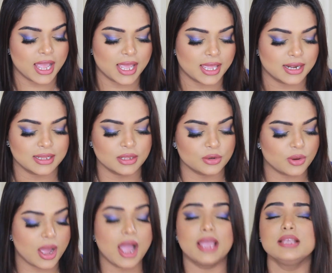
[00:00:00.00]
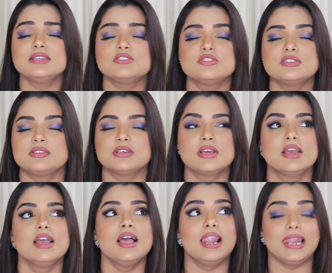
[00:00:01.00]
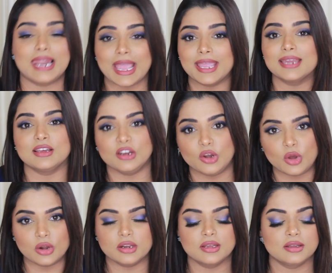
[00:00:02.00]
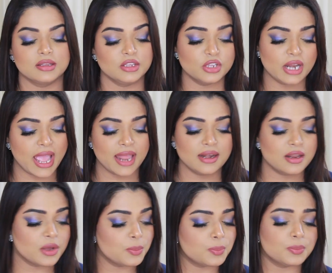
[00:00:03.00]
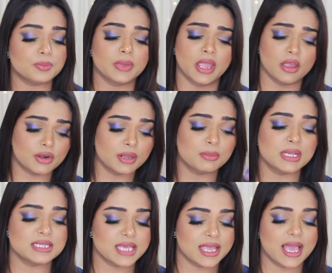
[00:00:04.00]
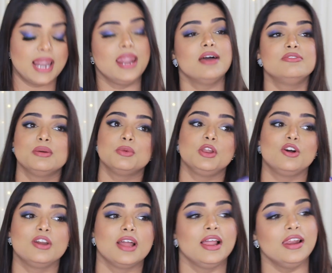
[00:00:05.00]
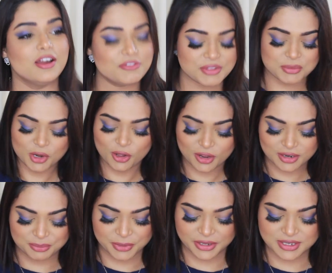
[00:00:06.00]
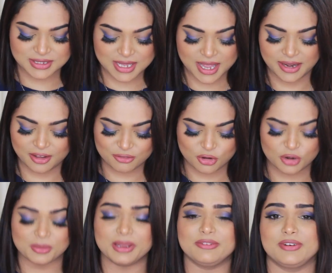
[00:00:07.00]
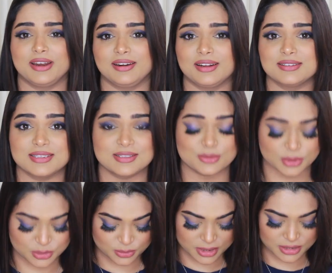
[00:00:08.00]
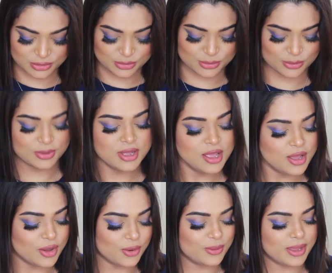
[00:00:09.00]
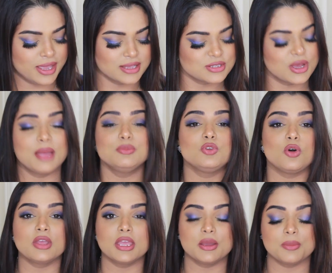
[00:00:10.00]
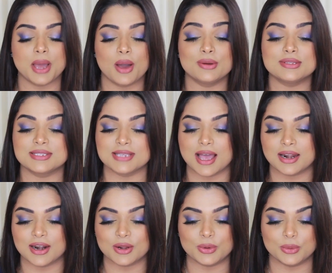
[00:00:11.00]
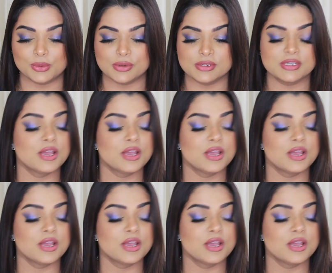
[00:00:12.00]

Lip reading: and I just like it a lot. You'll end up hearing me saying I love them a lot, I love them a lot, because I love all my fragrances. What do I do? Okay, so I'm talking about Zara Gold